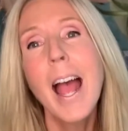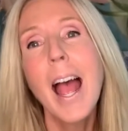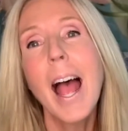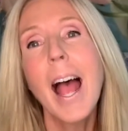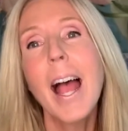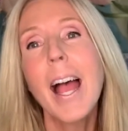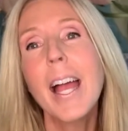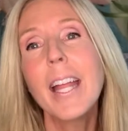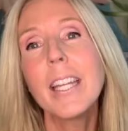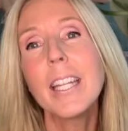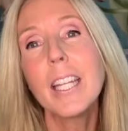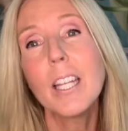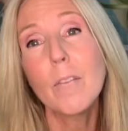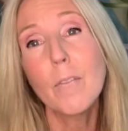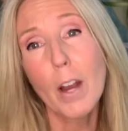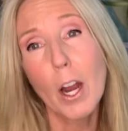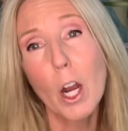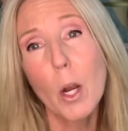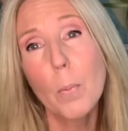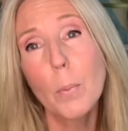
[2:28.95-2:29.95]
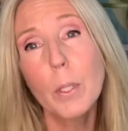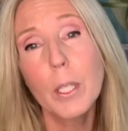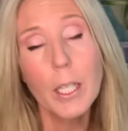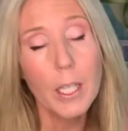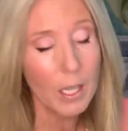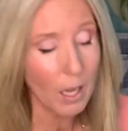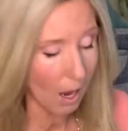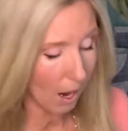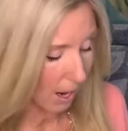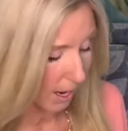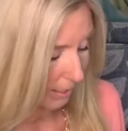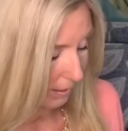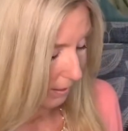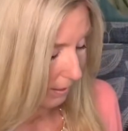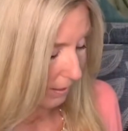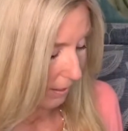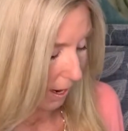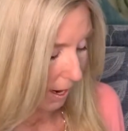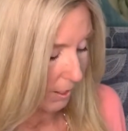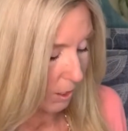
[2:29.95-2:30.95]
And invariably, I
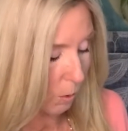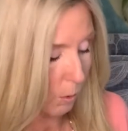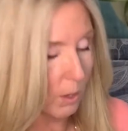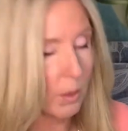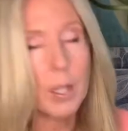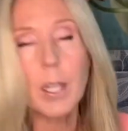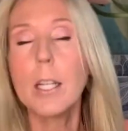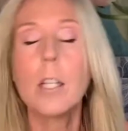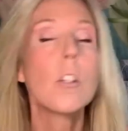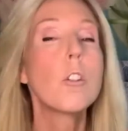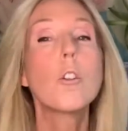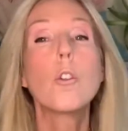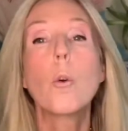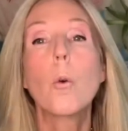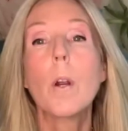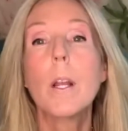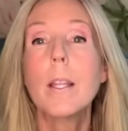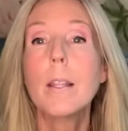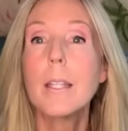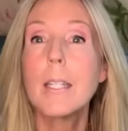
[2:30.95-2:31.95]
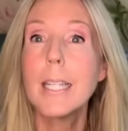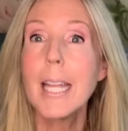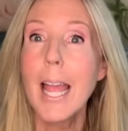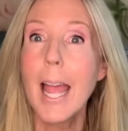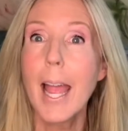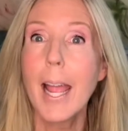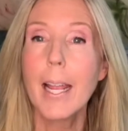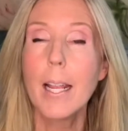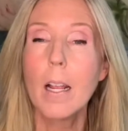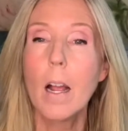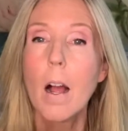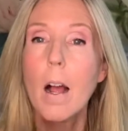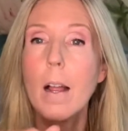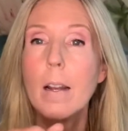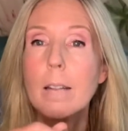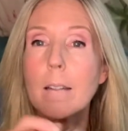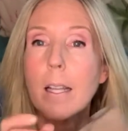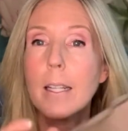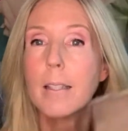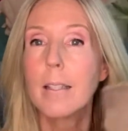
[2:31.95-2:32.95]
decide to wear these during the day
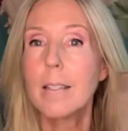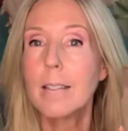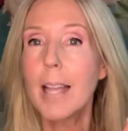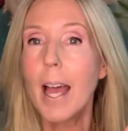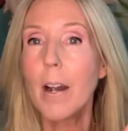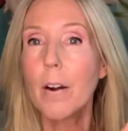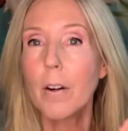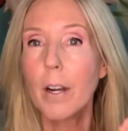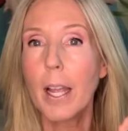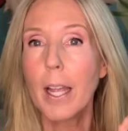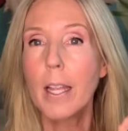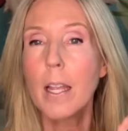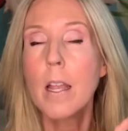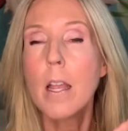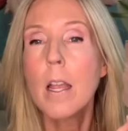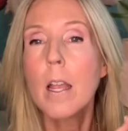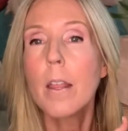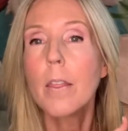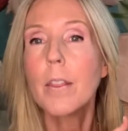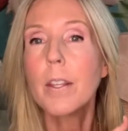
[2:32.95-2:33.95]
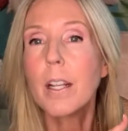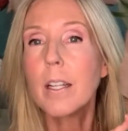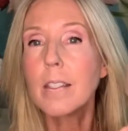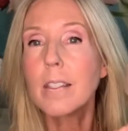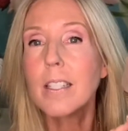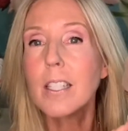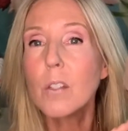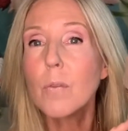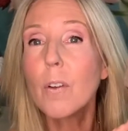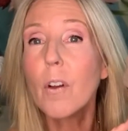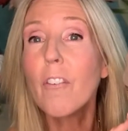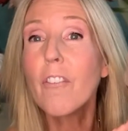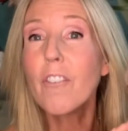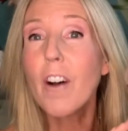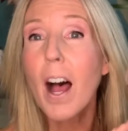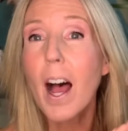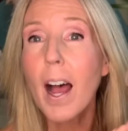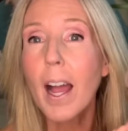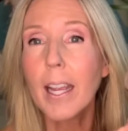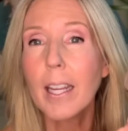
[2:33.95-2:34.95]
on like the Saturday, because these feel
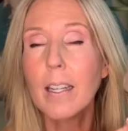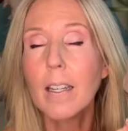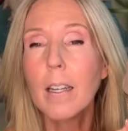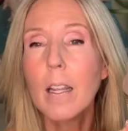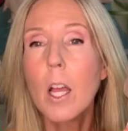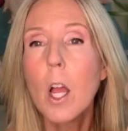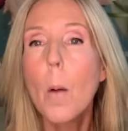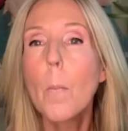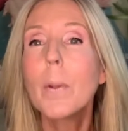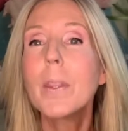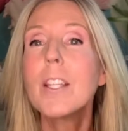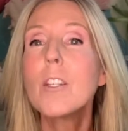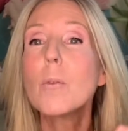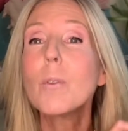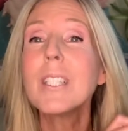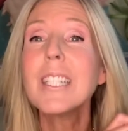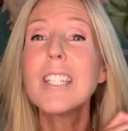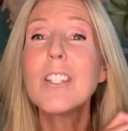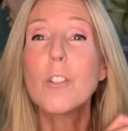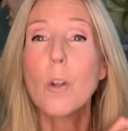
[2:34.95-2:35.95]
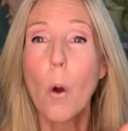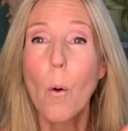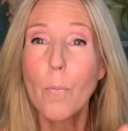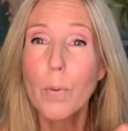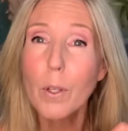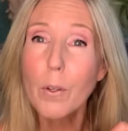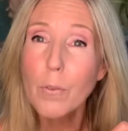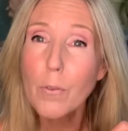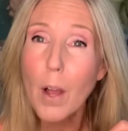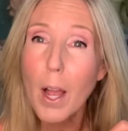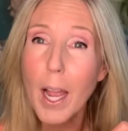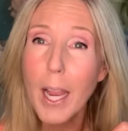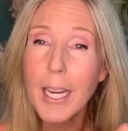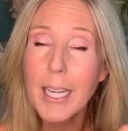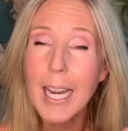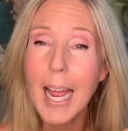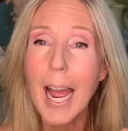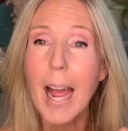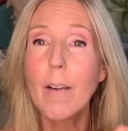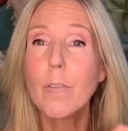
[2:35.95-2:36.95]
fine. But these really don't feel
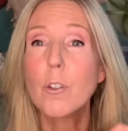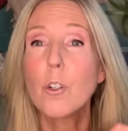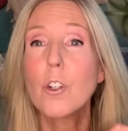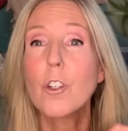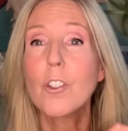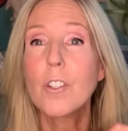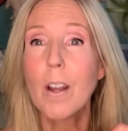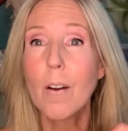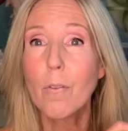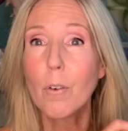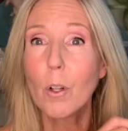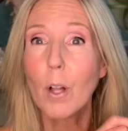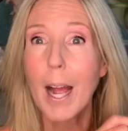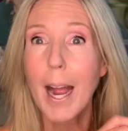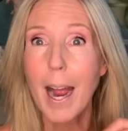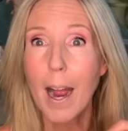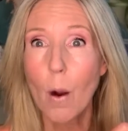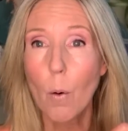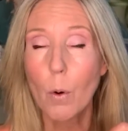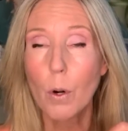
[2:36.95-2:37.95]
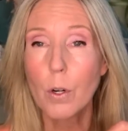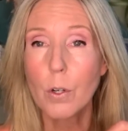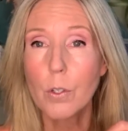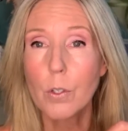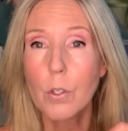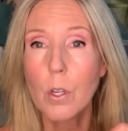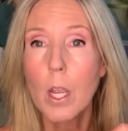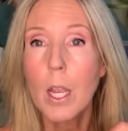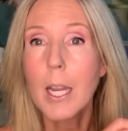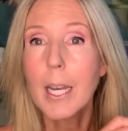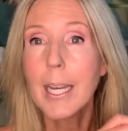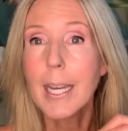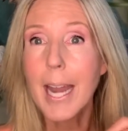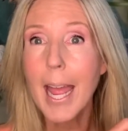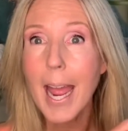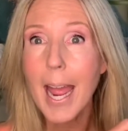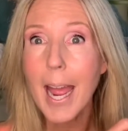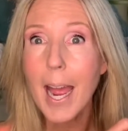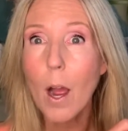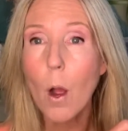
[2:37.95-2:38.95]
fine after several hours.
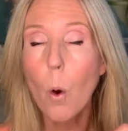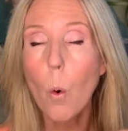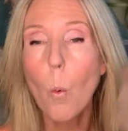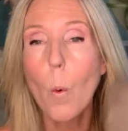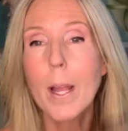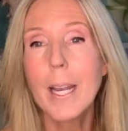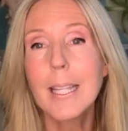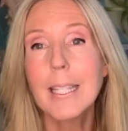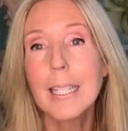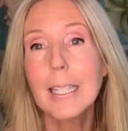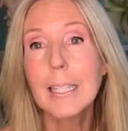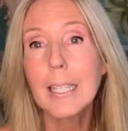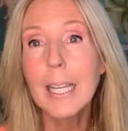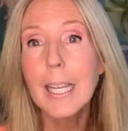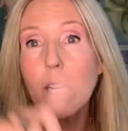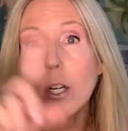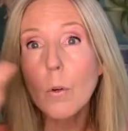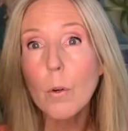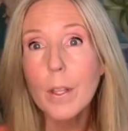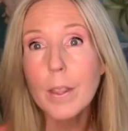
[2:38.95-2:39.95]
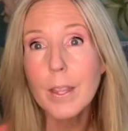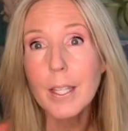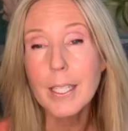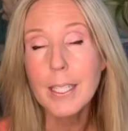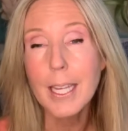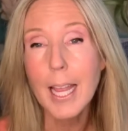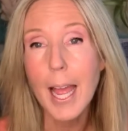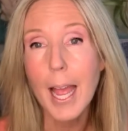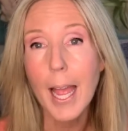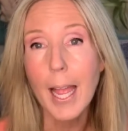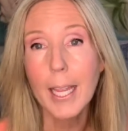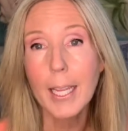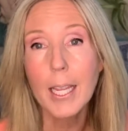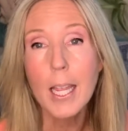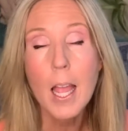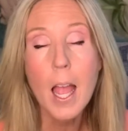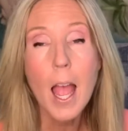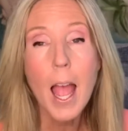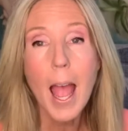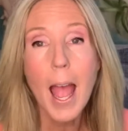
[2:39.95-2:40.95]
Now, when it's later in the day
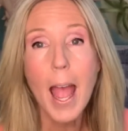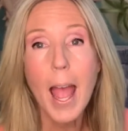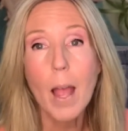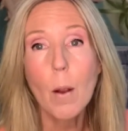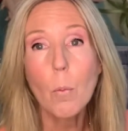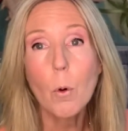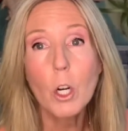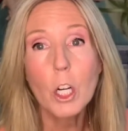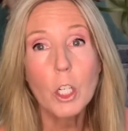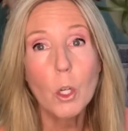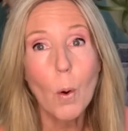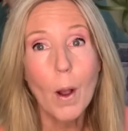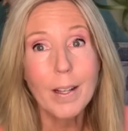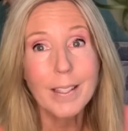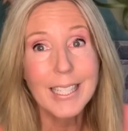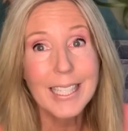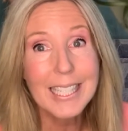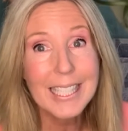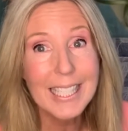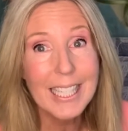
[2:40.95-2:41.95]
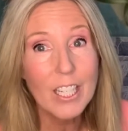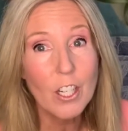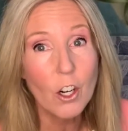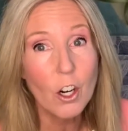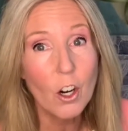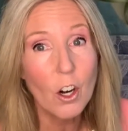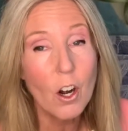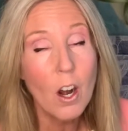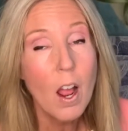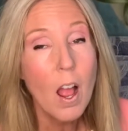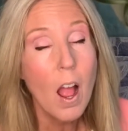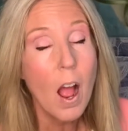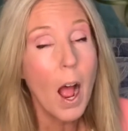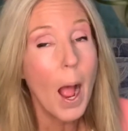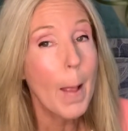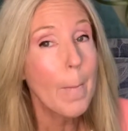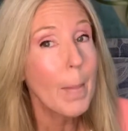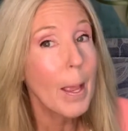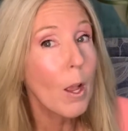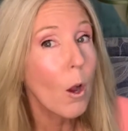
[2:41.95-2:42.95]
and we're gonna go out to dinner,
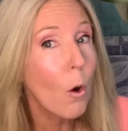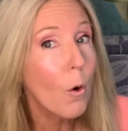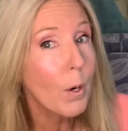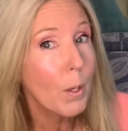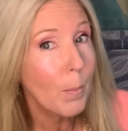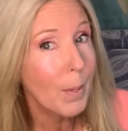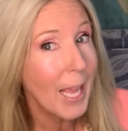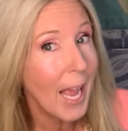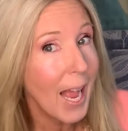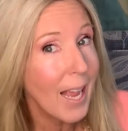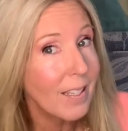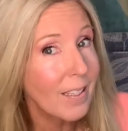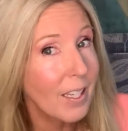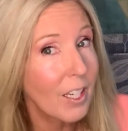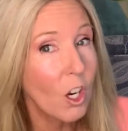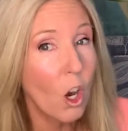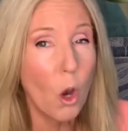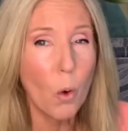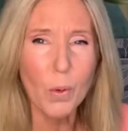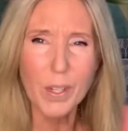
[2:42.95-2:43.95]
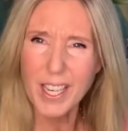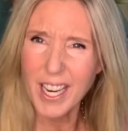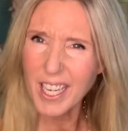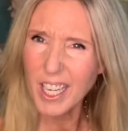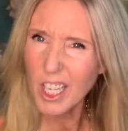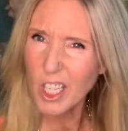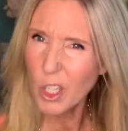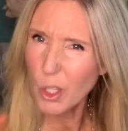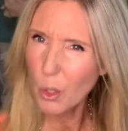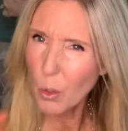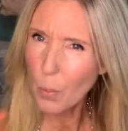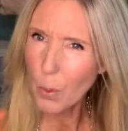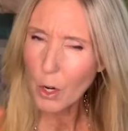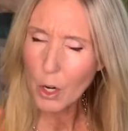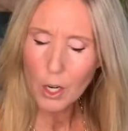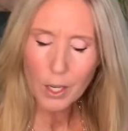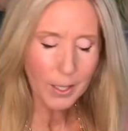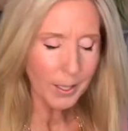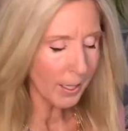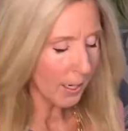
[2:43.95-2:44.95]
I may already be asking, are we taking an
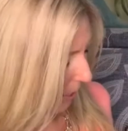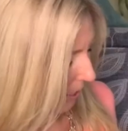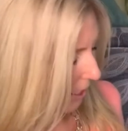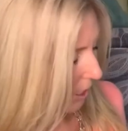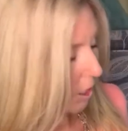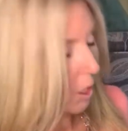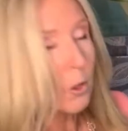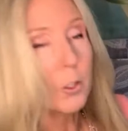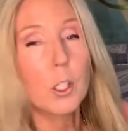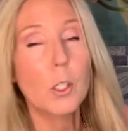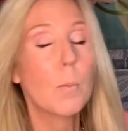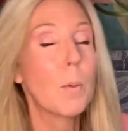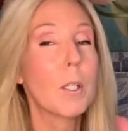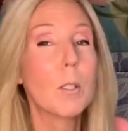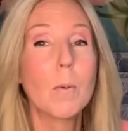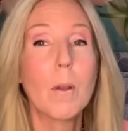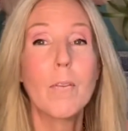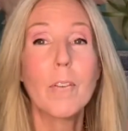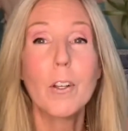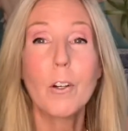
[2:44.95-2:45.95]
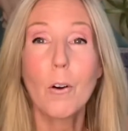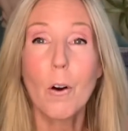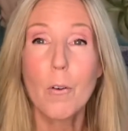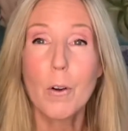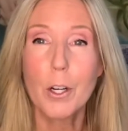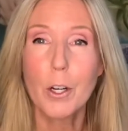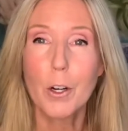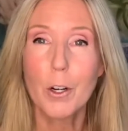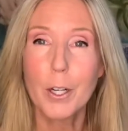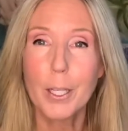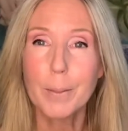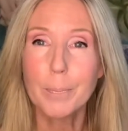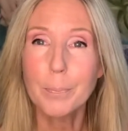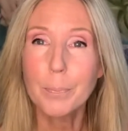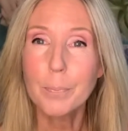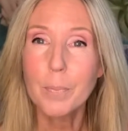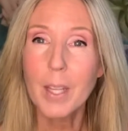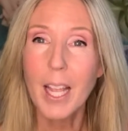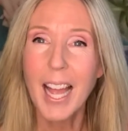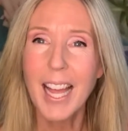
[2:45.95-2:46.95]
Uber? And he knows it's because my feet are already hurting.
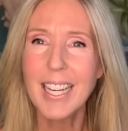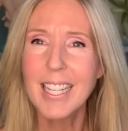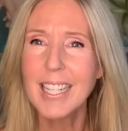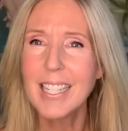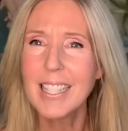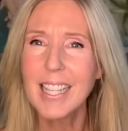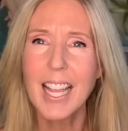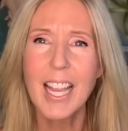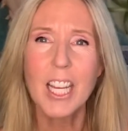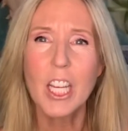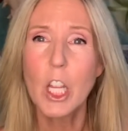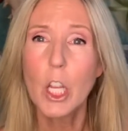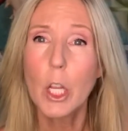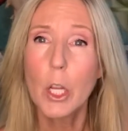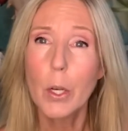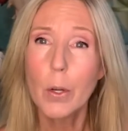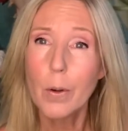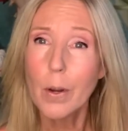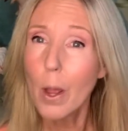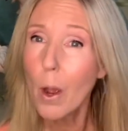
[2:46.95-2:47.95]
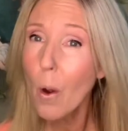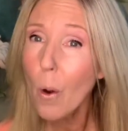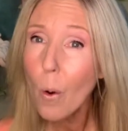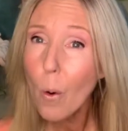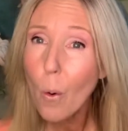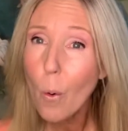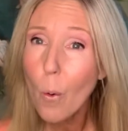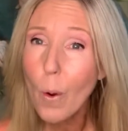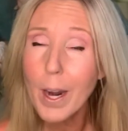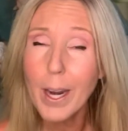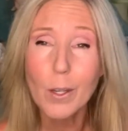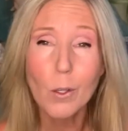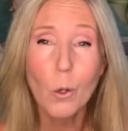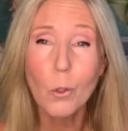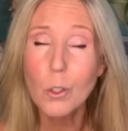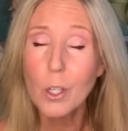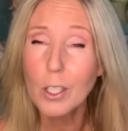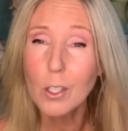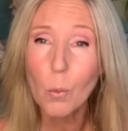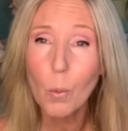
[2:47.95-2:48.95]
And he's like, no, and I told
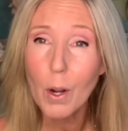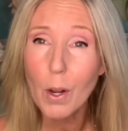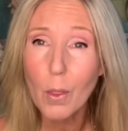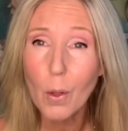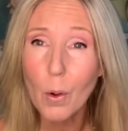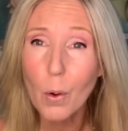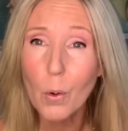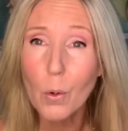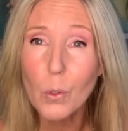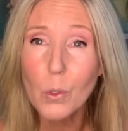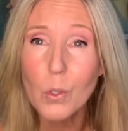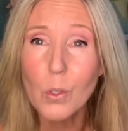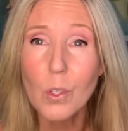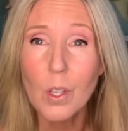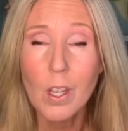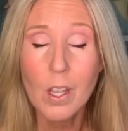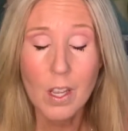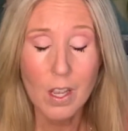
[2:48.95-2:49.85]
you not to wear those.